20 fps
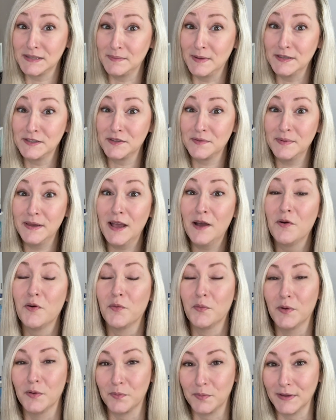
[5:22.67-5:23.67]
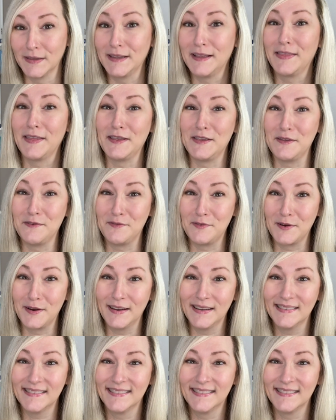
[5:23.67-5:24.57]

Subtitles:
months from now will really thank you for it.